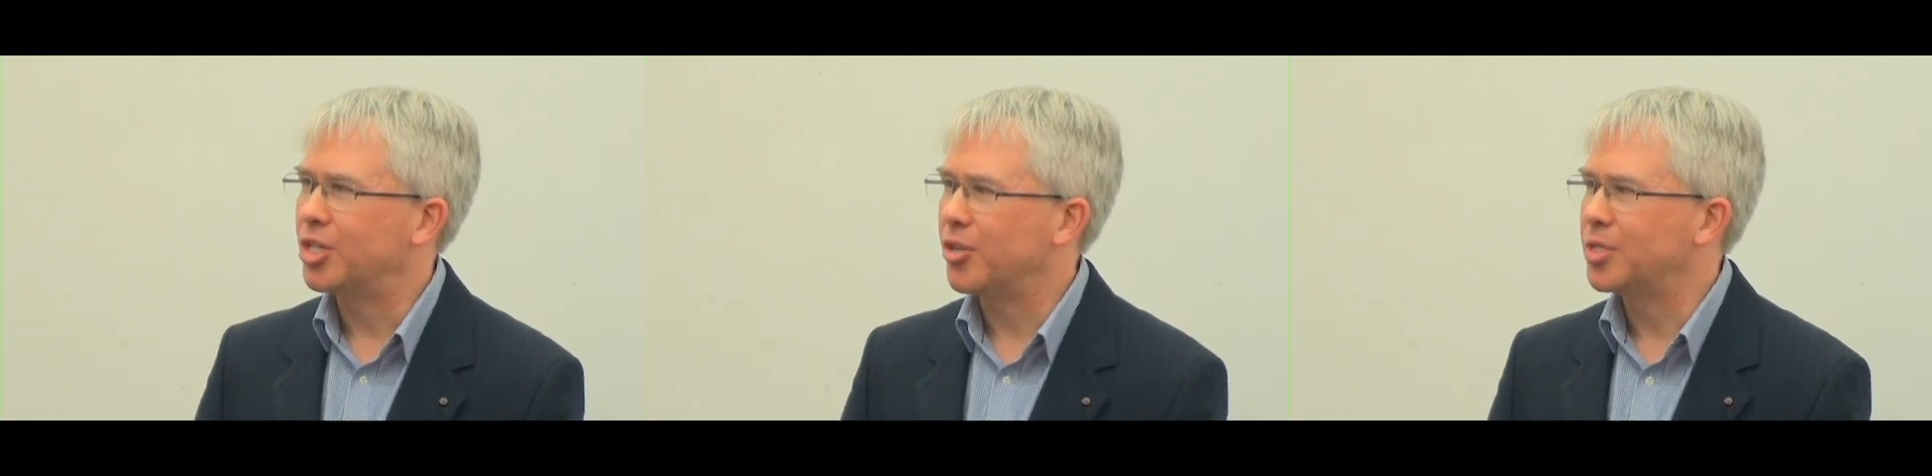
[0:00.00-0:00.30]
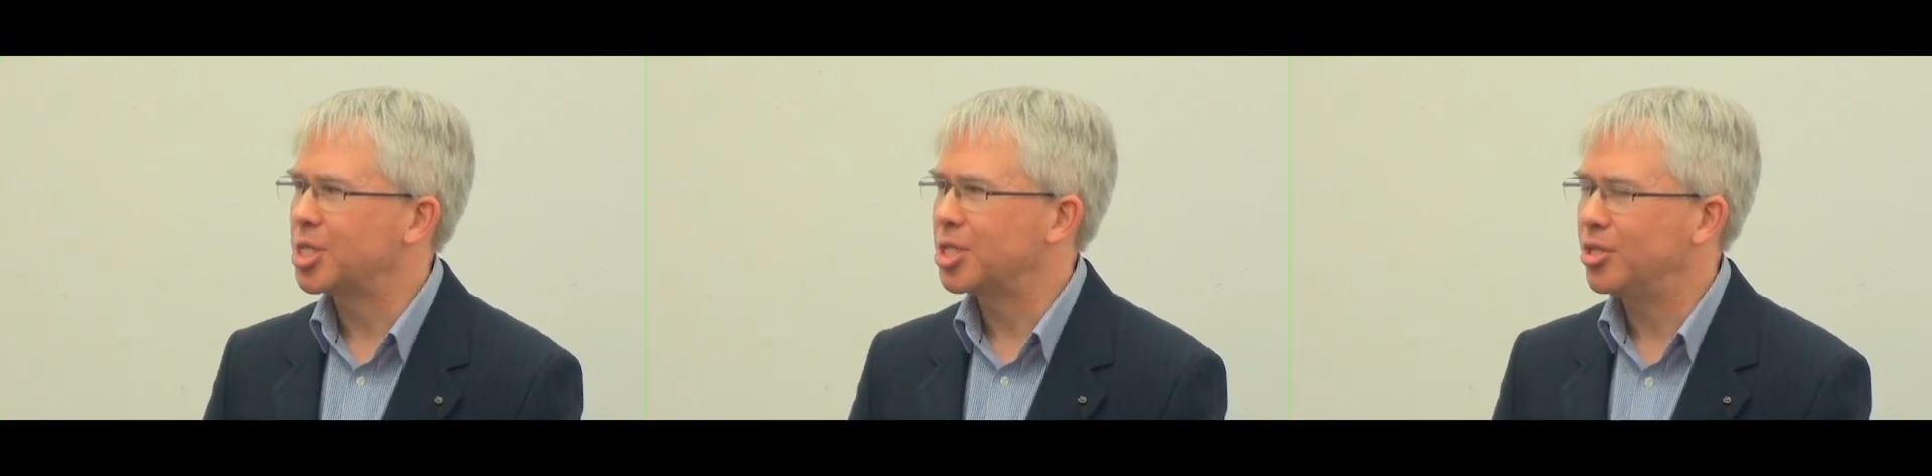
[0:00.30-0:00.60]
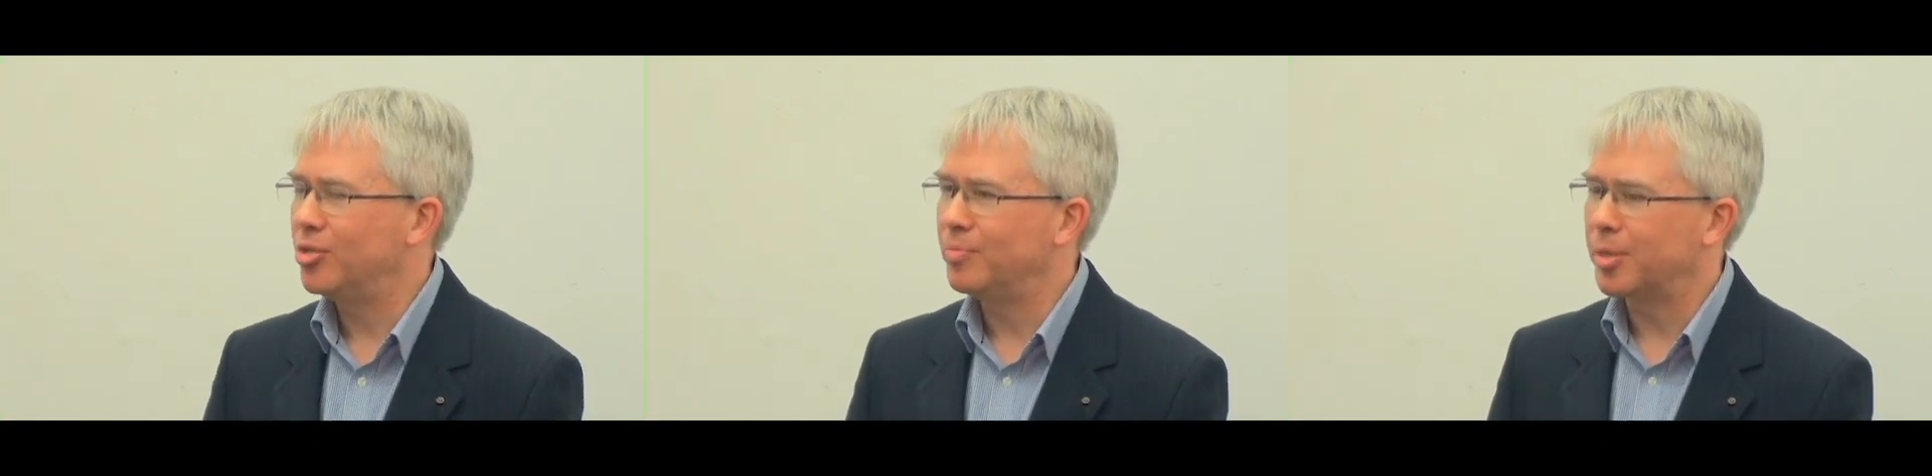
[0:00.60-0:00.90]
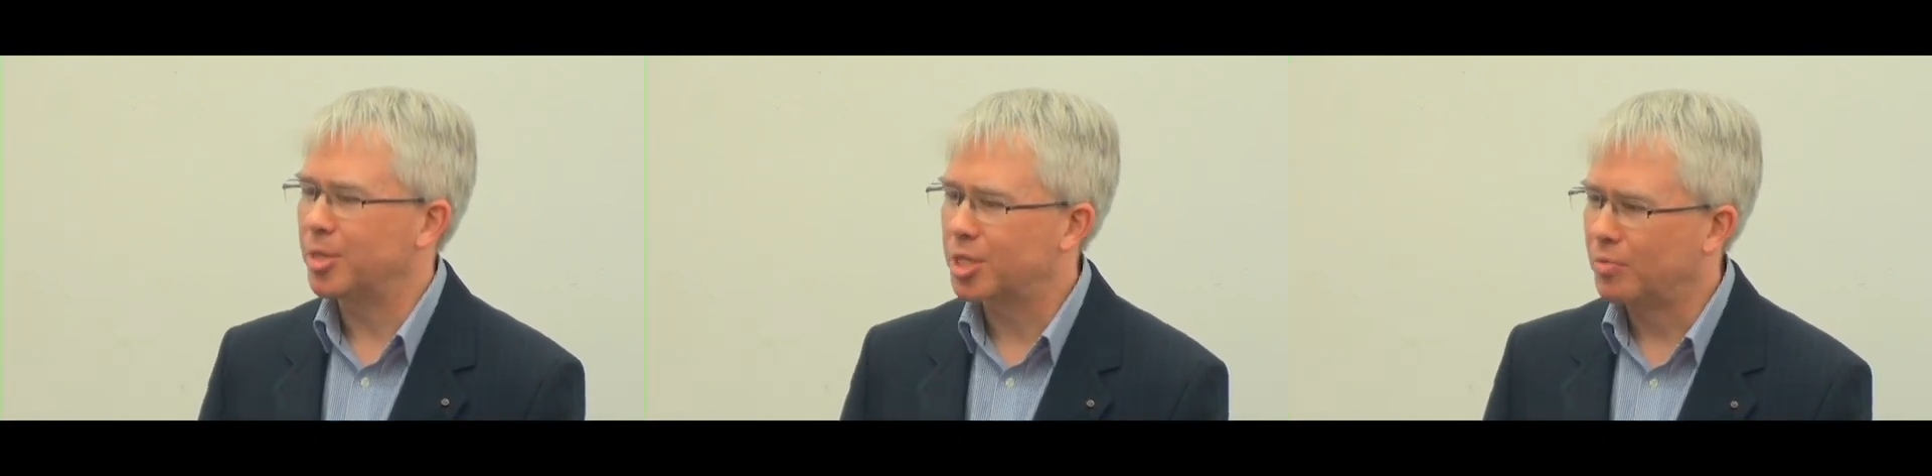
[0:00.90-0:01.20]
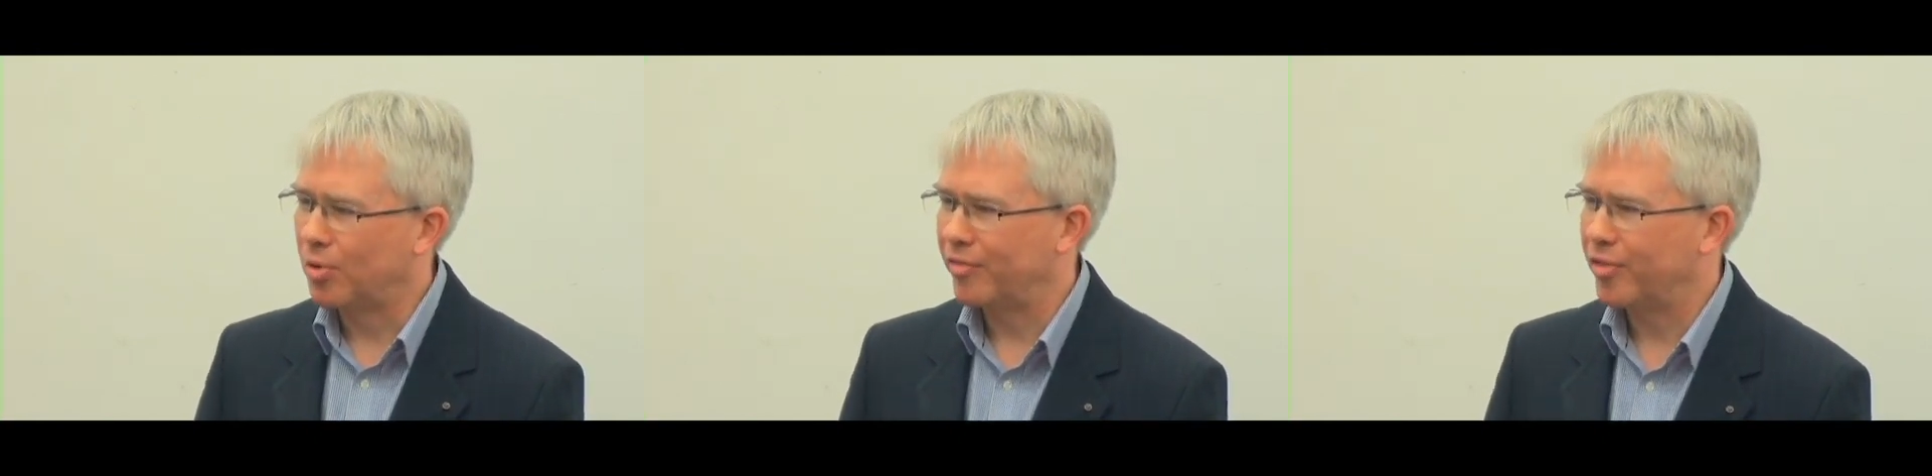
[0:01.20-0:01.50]
don't assume that the
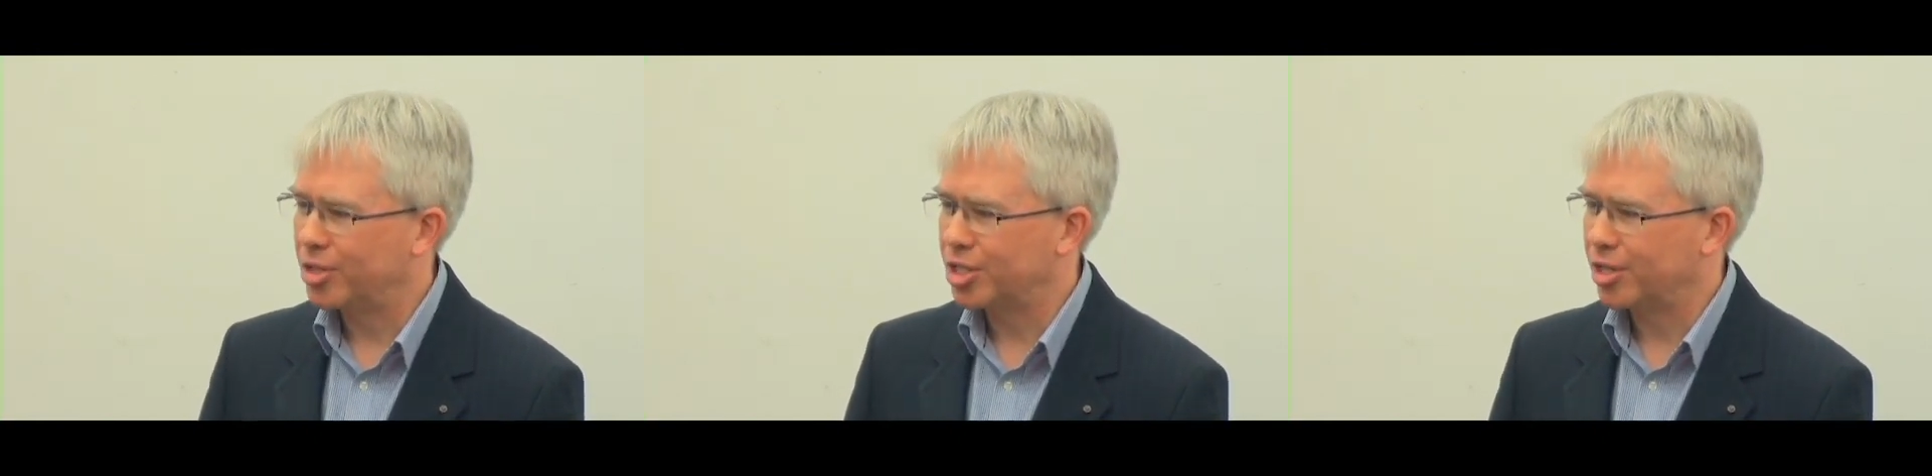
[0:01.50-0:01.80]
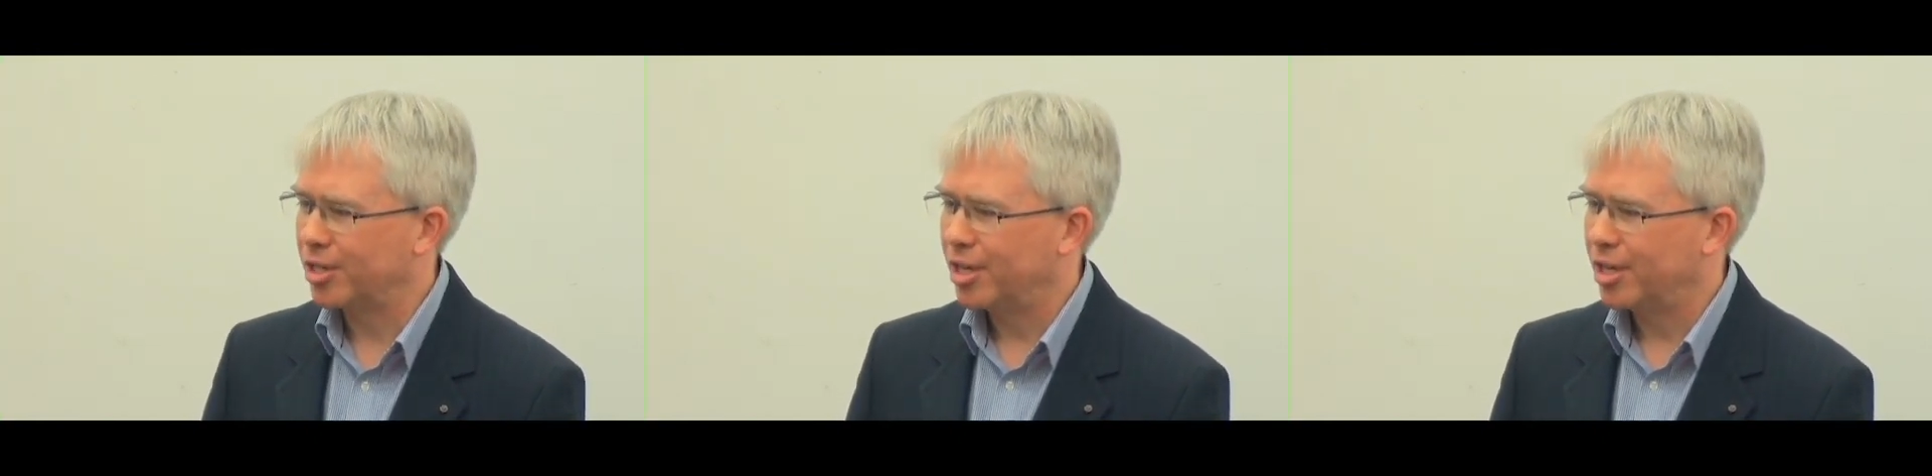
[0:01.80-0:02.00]
smaller version